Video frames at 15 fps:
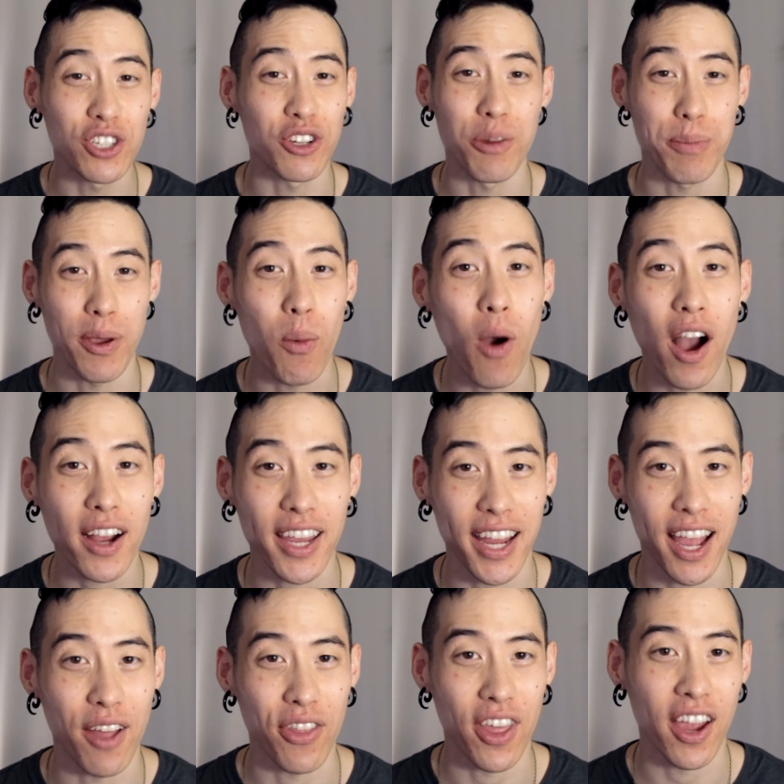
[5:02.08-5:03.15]
shouldn't be
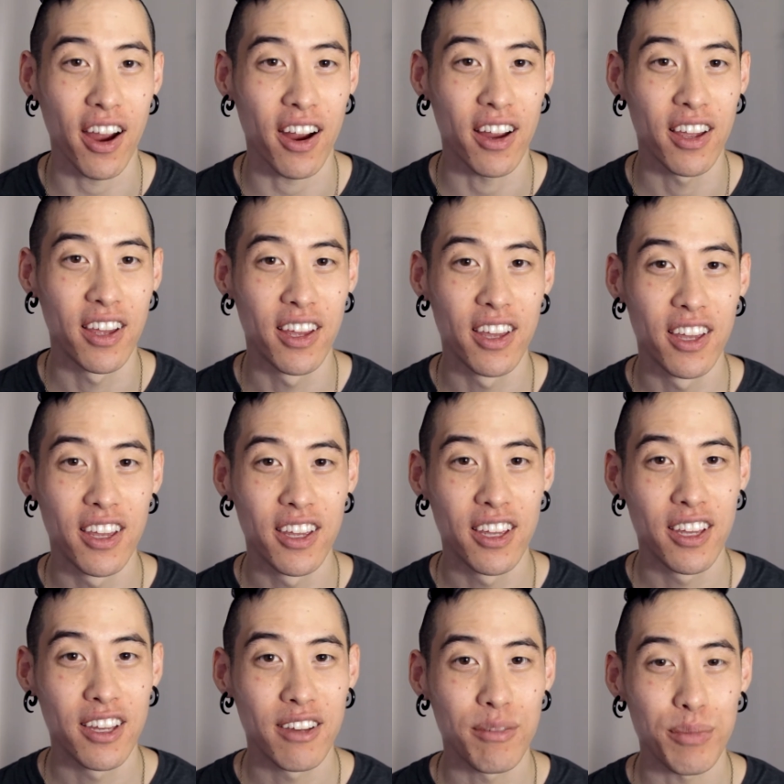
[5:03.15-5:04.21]
walking out there.
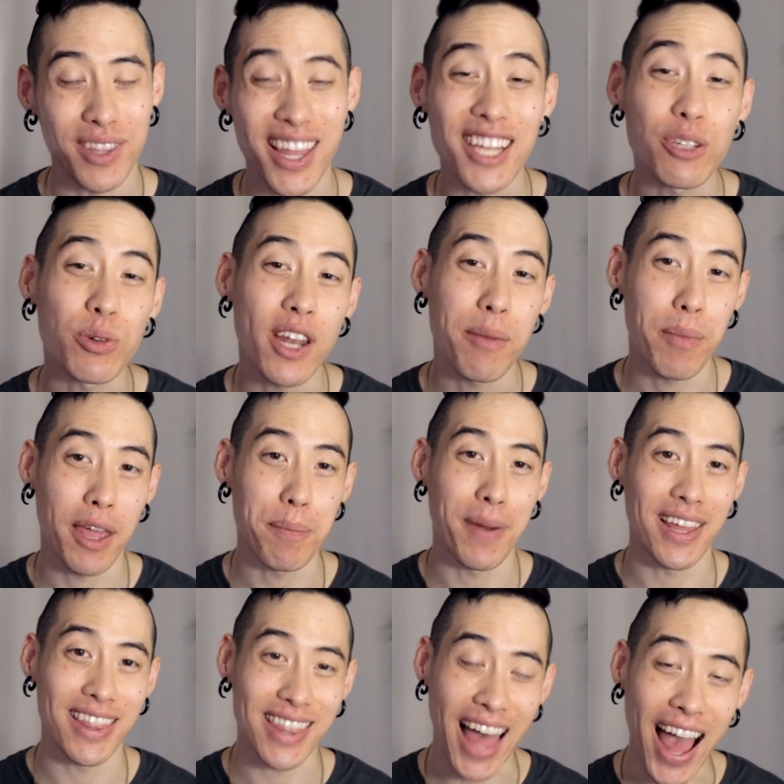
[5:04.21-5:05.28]
But that's when I made
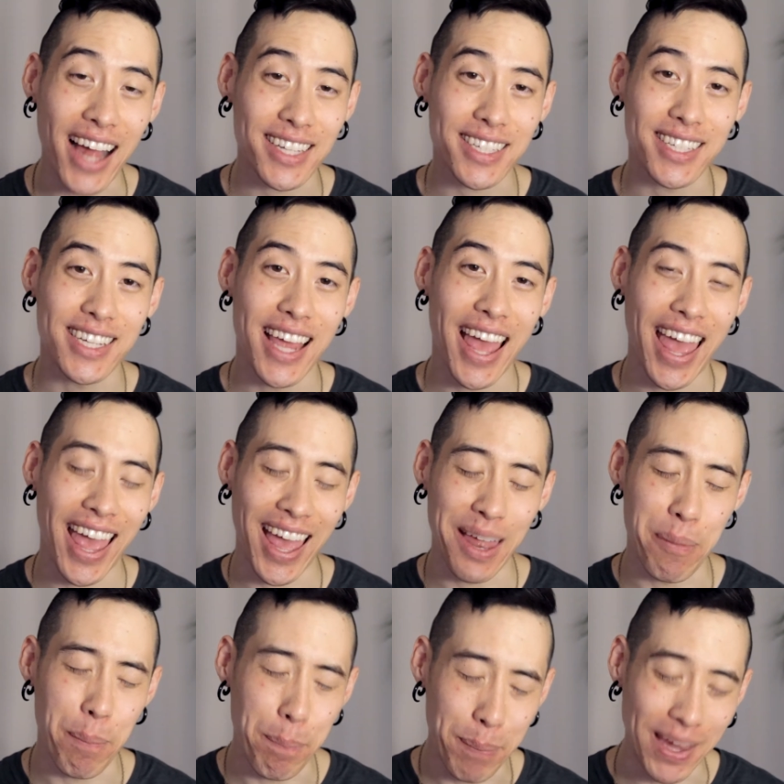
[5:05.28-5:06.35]
my last
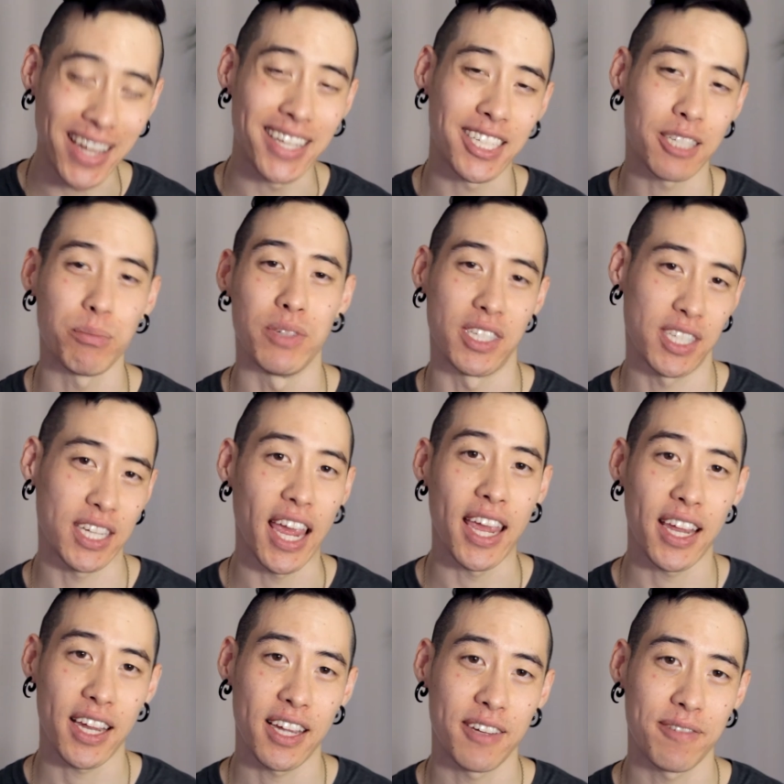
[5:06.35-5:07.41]
and biggest
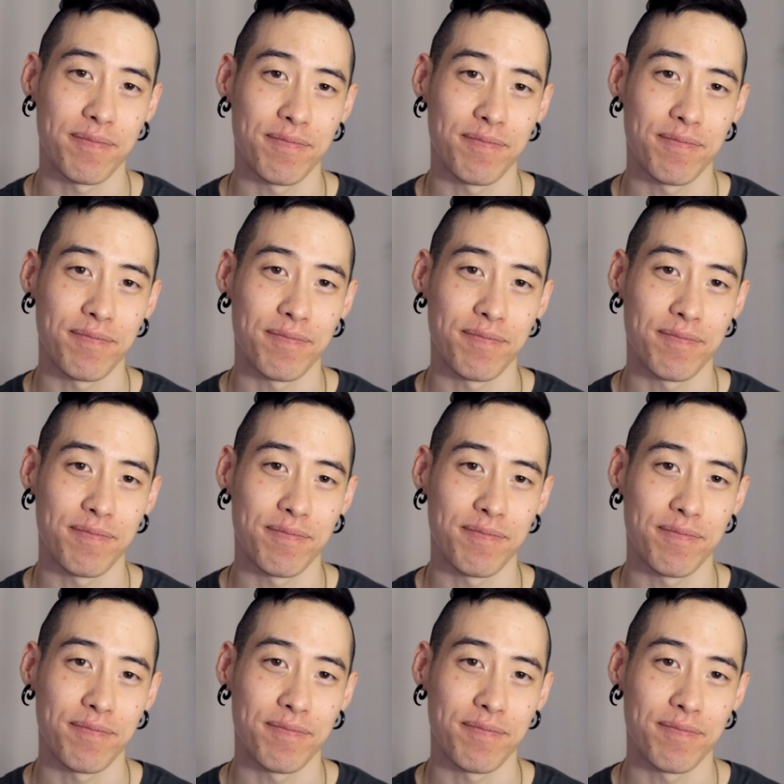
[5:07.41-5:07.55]
mistake.